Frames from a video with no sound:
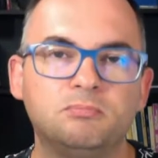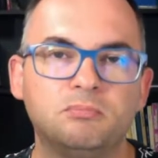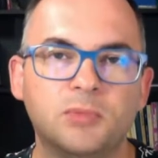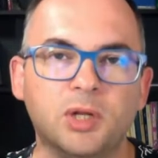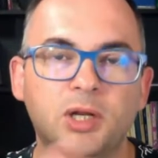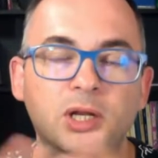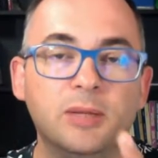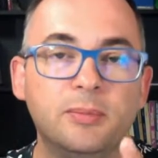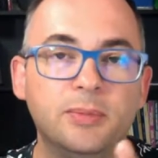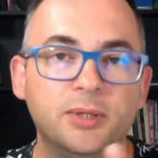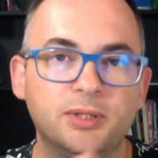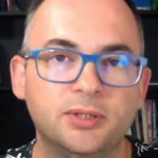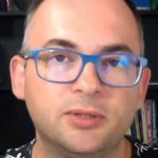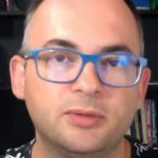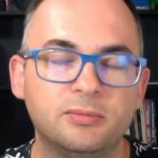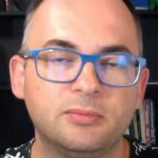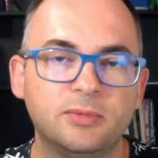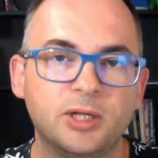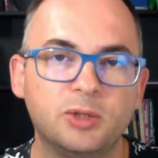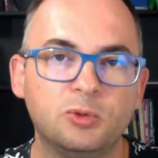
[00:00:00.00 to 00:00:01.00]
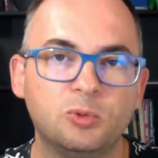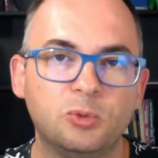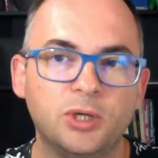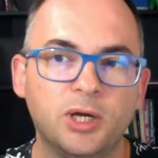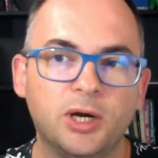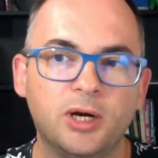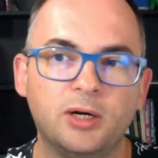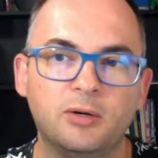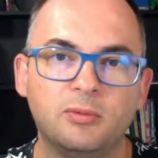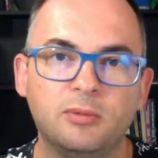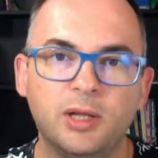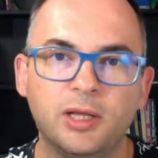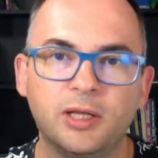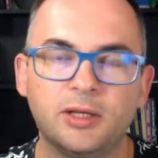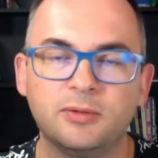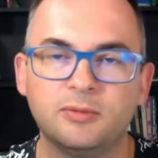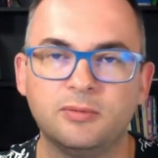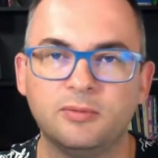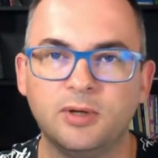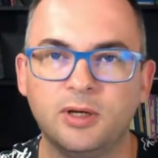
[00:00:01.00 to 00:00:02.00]
limit, that we are
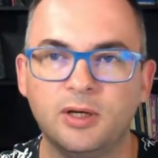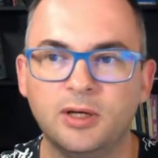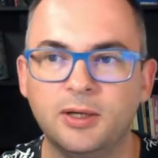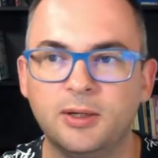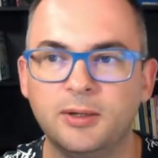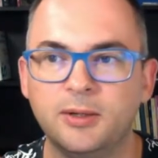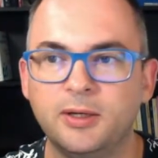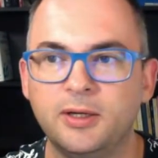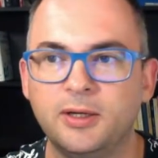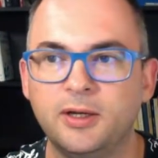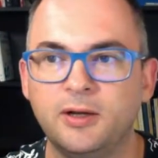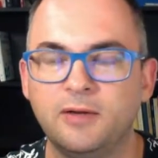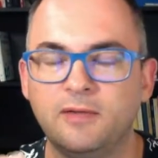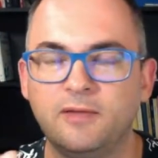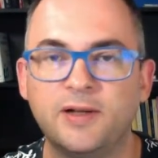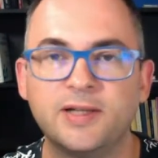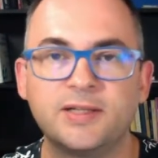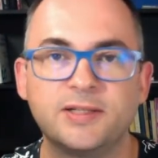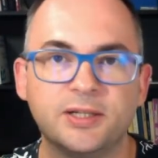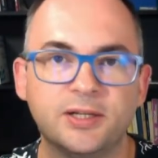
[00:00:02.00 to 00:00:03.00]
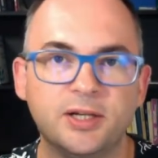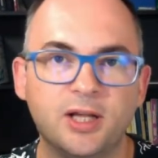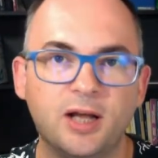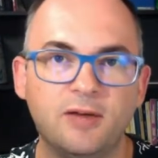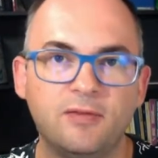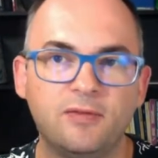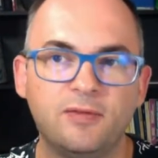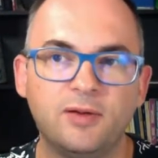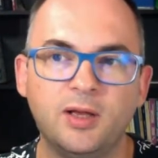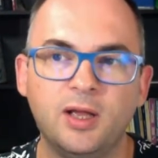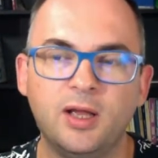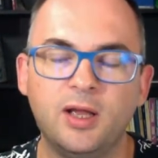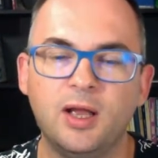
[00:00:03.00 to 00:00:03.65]
fast enough.